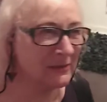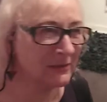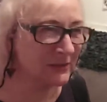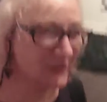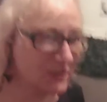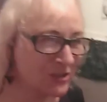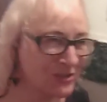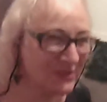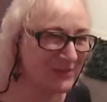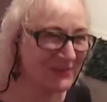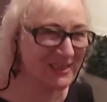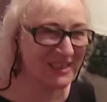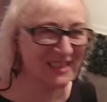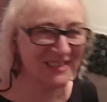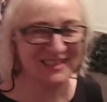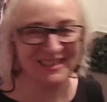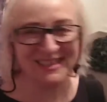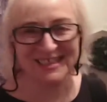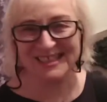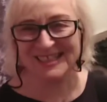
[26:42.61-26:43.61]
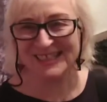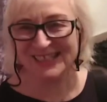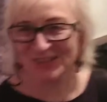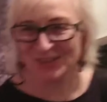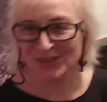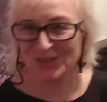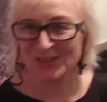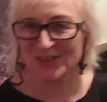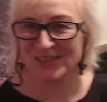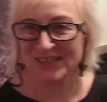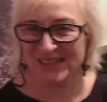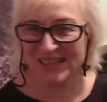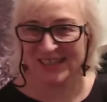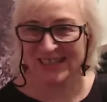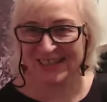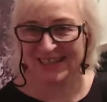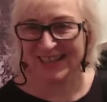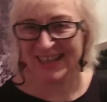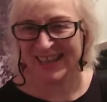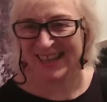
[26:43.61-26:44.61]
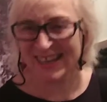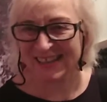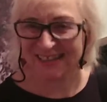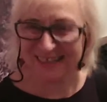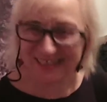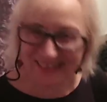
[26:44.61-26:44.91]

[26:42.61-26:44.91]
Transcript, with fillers: I should have done this, I should have done that, yeah.